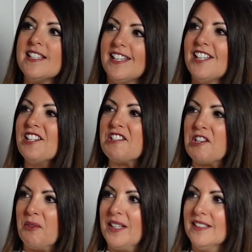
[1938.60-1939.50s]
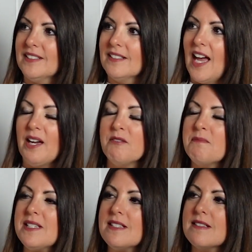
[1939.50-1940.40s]
didn't do it, I would
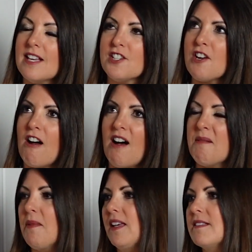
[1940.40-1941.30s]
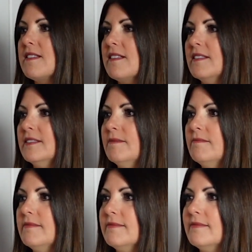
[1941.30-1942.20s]
be such a hot mess. Yeah.
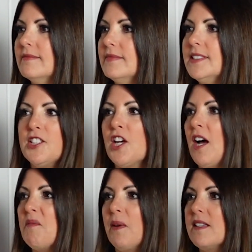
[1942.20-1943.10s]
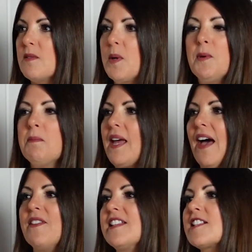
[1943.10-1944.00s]
Such a hot mess. We wouldn't be
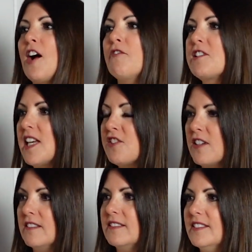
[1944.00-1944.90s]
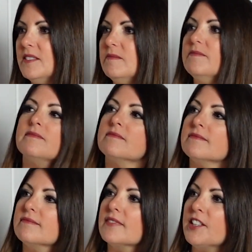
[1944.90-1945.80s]
having this conversation. Right.
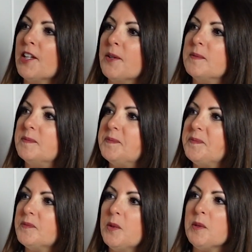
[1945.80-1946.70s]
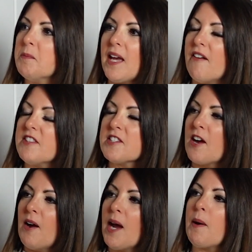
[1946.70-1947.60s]
You know, mm-hmm. we wouldn't be having this.
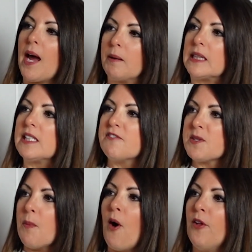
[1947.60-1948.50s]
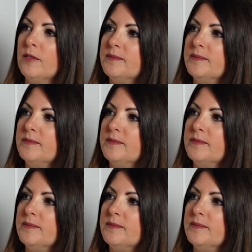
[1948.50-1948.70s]
Con- I, I would live small.